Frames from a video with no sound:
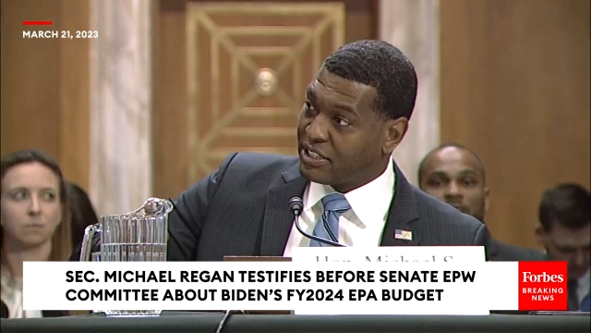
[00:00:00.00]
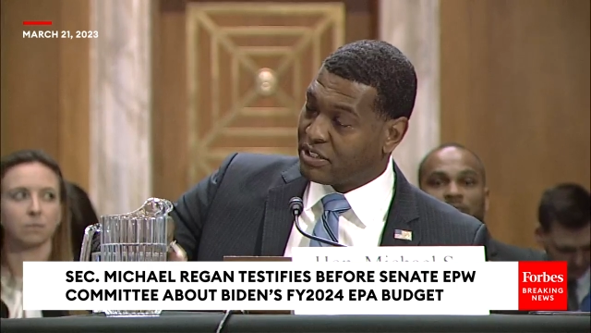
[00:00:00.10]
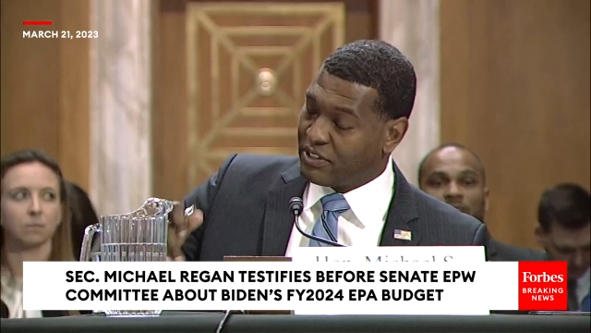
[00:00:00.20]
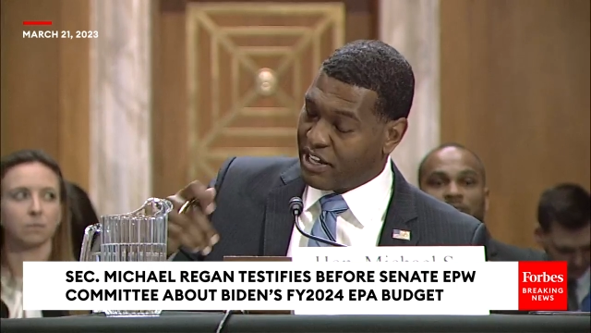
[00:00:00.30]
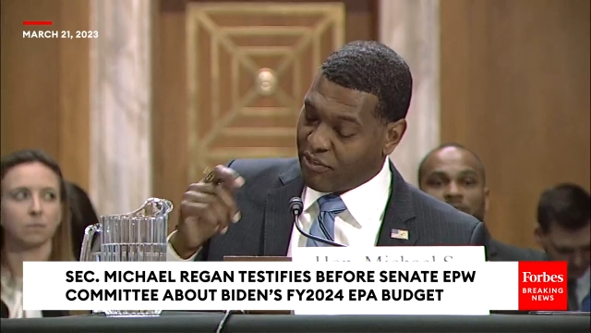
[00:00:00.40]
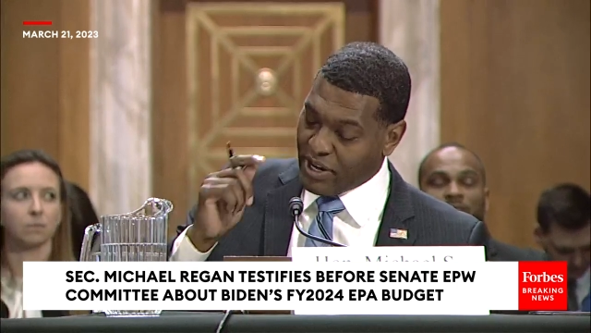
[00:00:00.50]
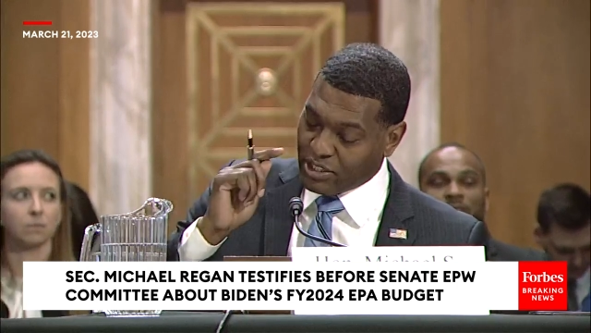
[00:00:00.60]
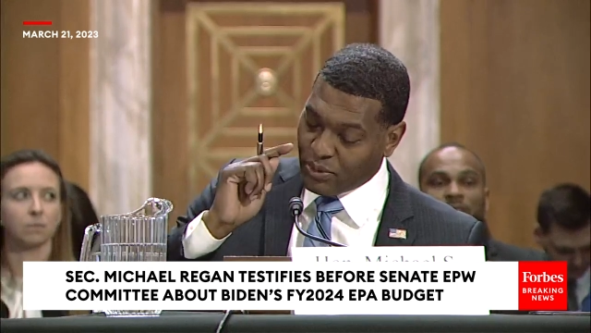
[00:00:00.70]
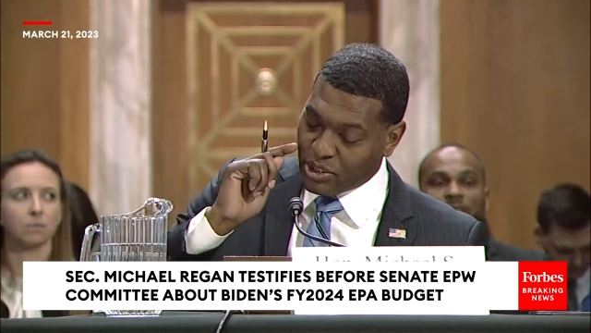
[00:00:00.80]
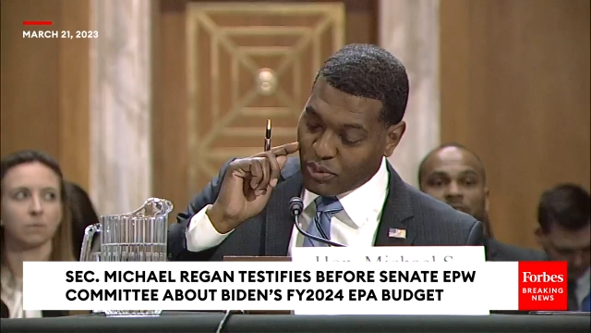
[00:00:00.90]
Speaker 1: this FY
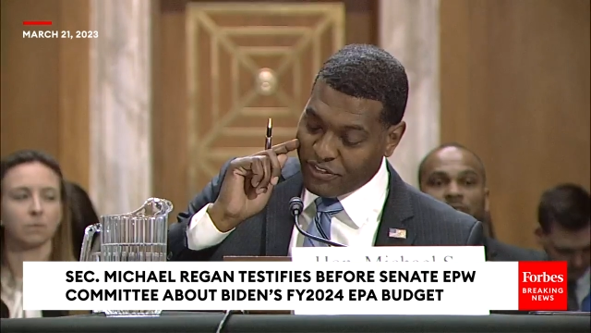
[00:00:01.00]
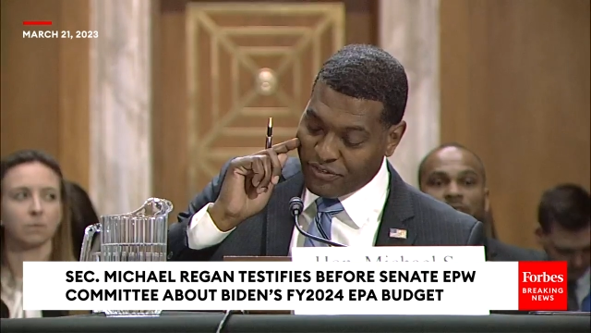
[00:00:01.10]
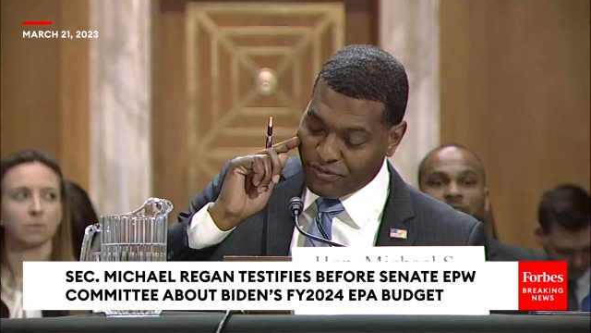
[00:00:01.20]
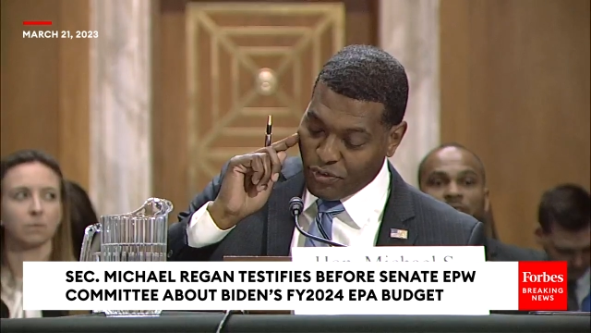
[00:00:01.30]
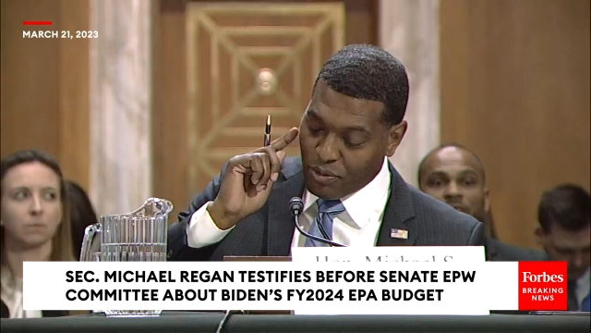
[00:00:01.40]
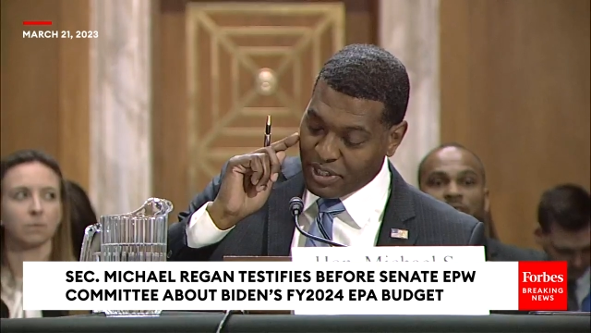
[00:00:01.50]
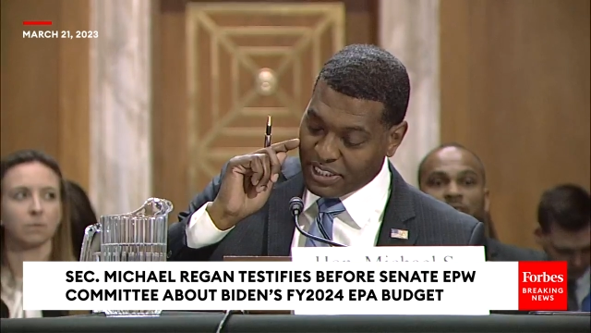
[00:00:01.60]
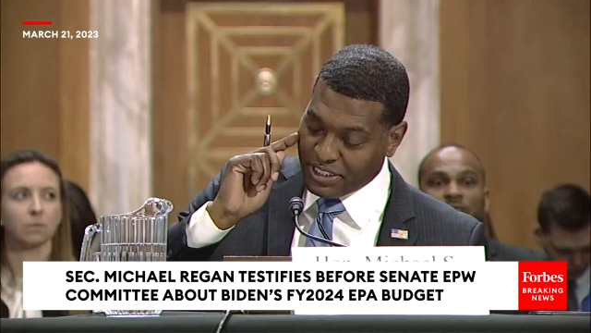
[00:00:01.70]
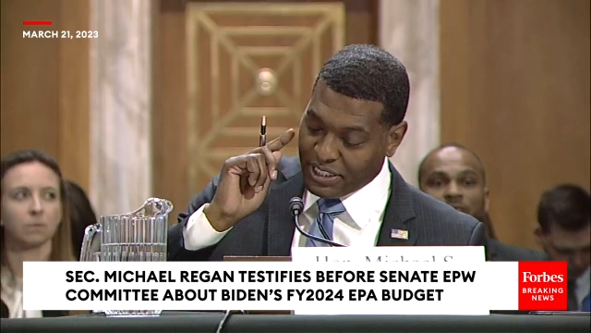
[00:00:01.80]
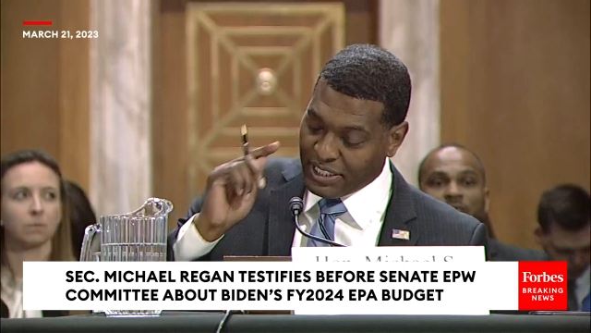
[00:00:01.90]
2024
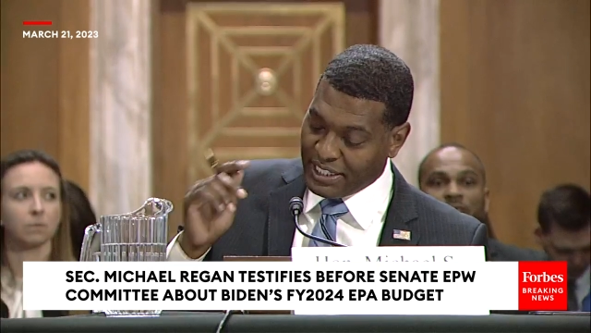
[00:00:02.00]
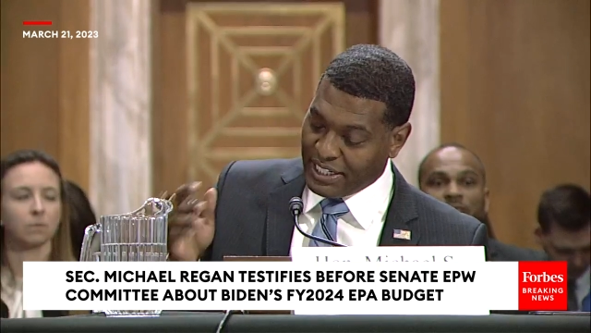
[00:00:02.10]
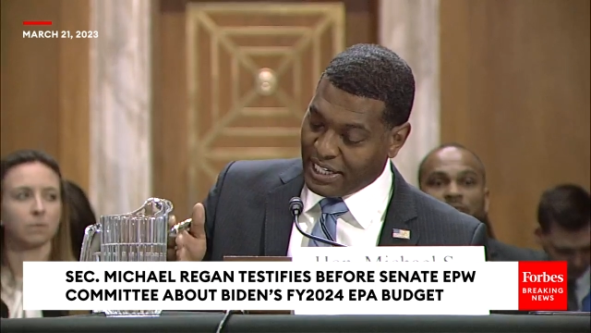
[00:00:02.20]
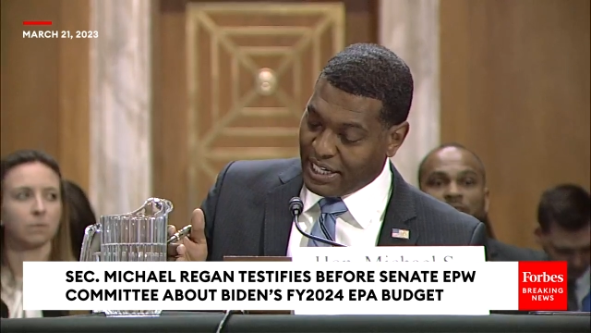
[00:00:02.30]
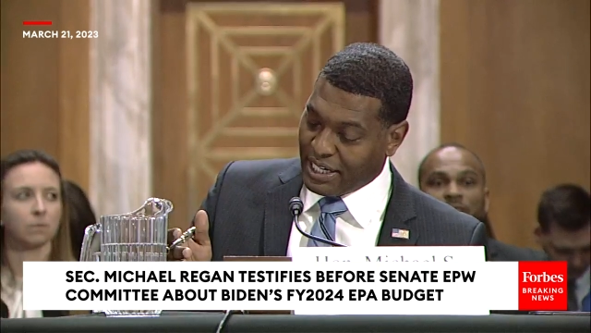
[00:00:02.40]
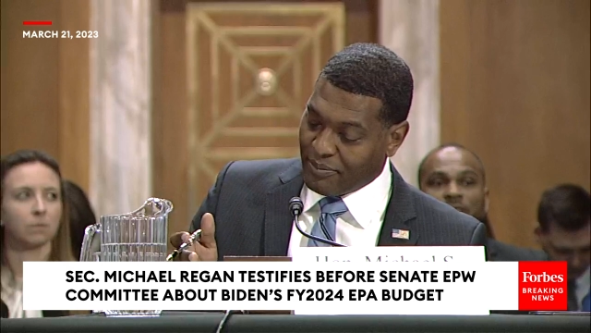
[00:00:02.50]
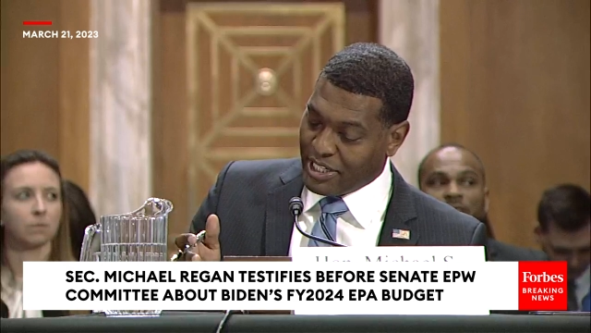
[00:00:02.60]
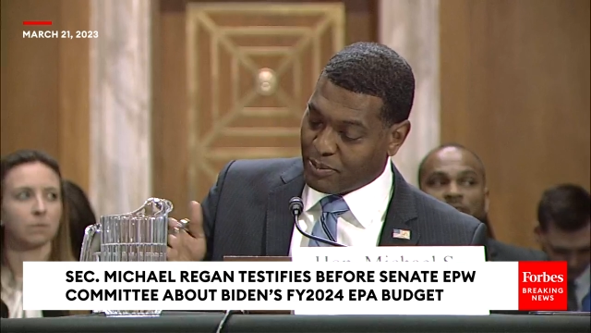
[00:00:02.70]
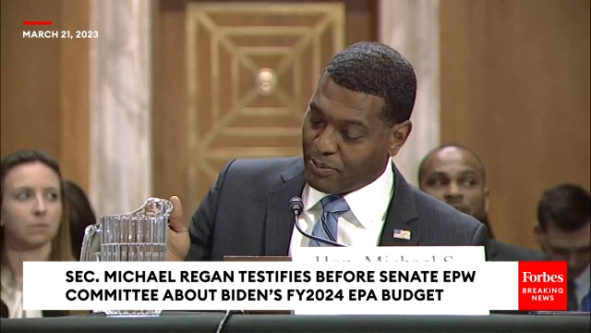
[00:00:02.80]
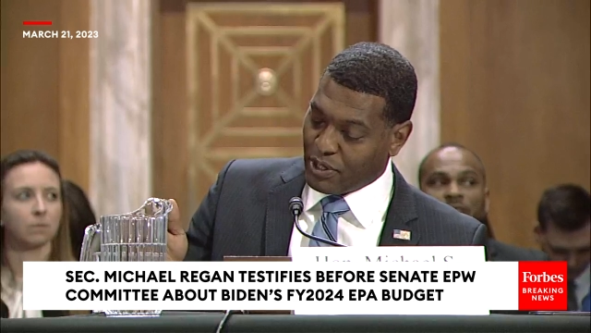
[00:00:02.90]
budget, um,
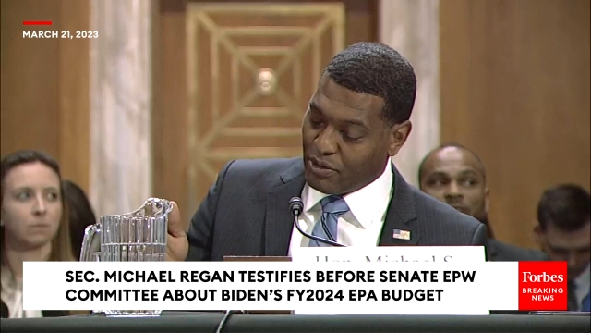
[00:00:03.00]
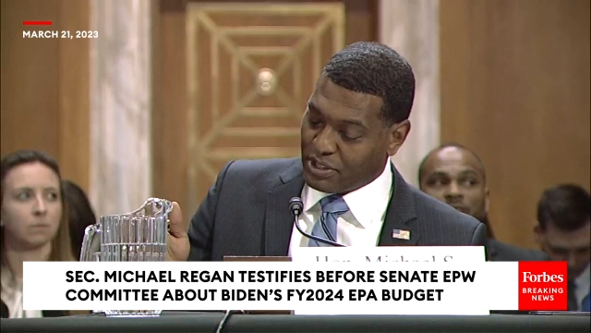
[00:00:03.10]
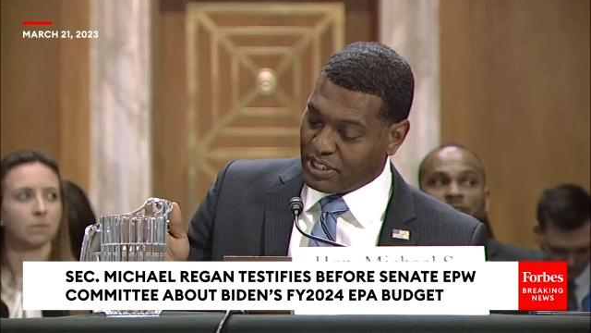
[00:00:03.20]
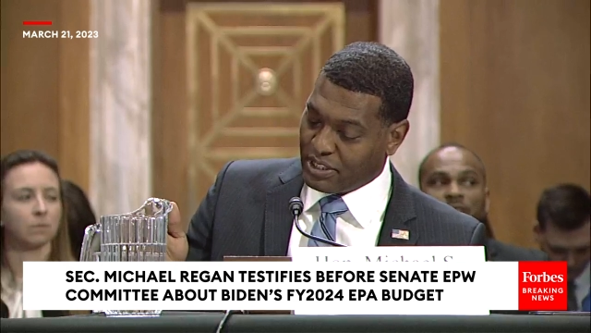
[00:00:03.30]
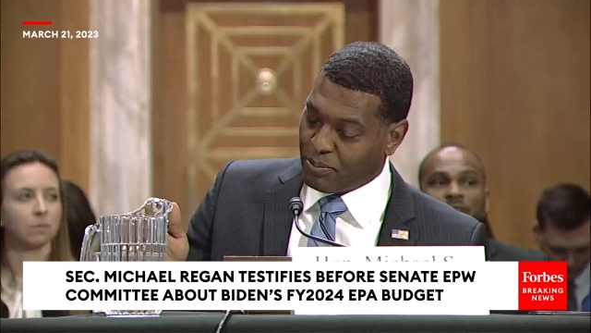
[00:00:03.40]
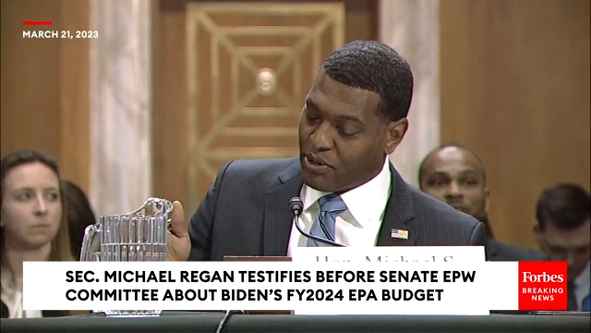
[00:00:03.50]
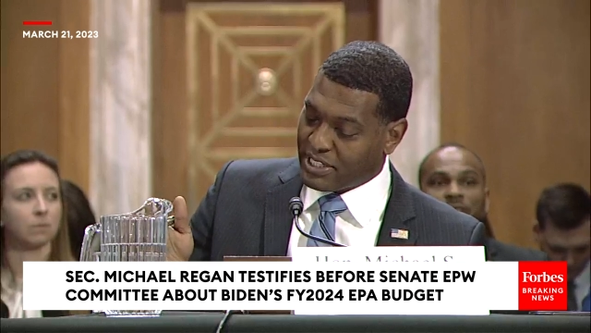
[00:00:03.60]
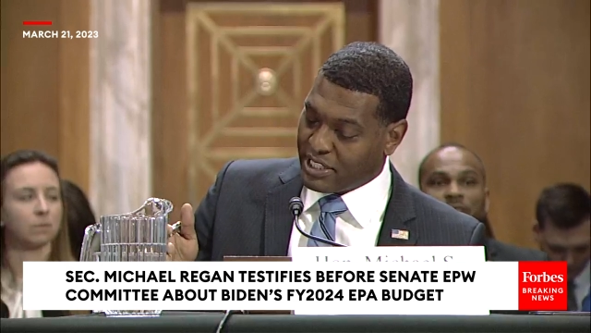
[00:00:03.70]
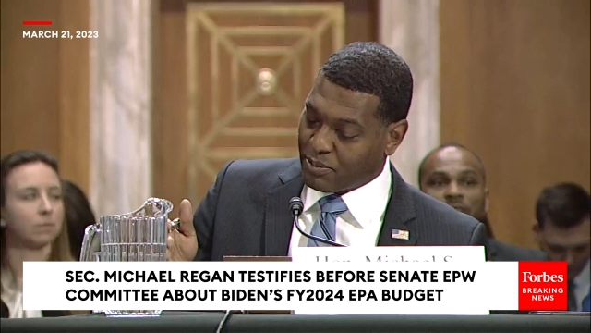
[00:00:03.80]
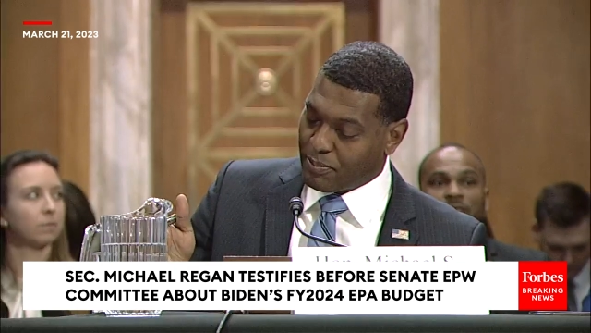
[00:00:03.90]
is proposing the president's